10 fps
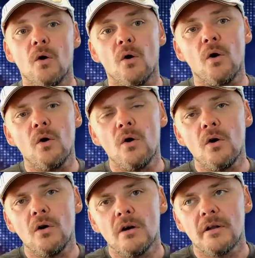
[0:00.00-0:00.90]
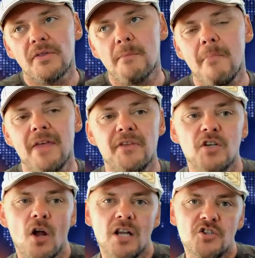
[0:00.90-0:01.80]
or the
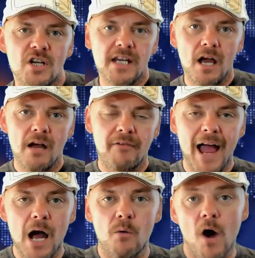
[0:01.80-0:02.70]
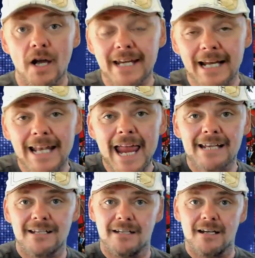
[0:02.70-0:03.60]
methodology of how I
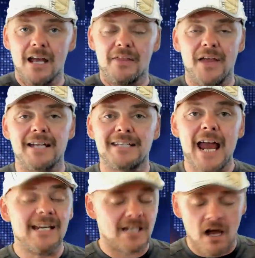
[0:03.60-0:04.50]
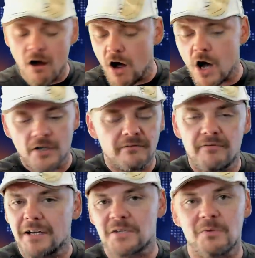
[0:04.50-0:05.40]
collected that data on
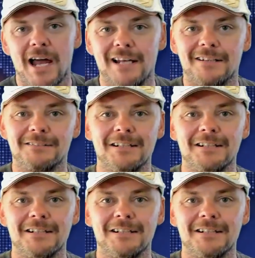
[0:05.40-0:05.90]
Venezuelan